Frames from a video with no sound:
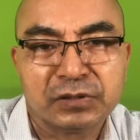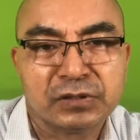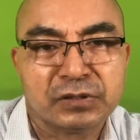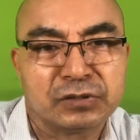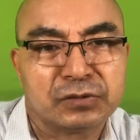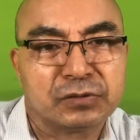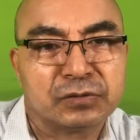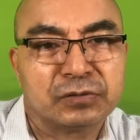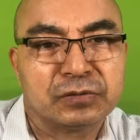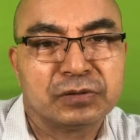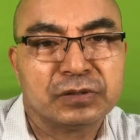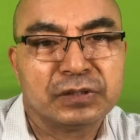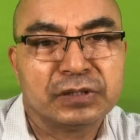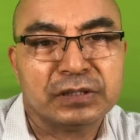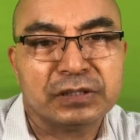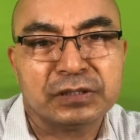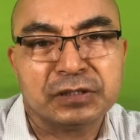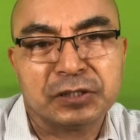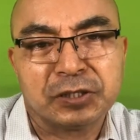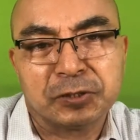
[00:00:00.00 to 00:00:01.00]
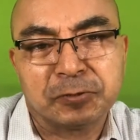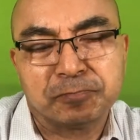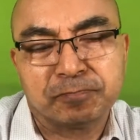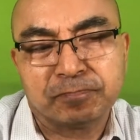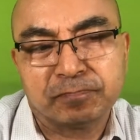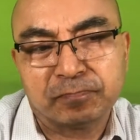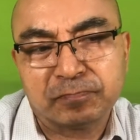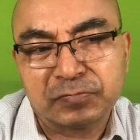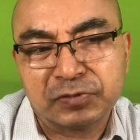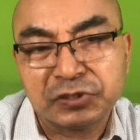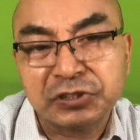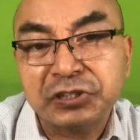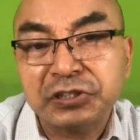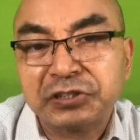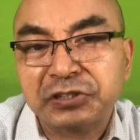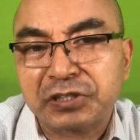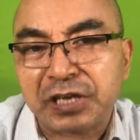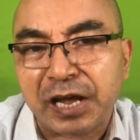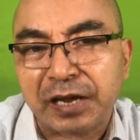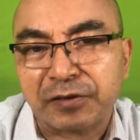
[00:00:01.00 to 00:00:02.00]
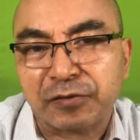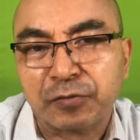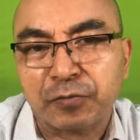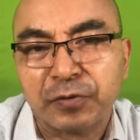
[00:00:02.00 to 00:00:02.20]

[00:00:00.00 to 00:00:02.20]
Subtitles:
you know, in the seaside.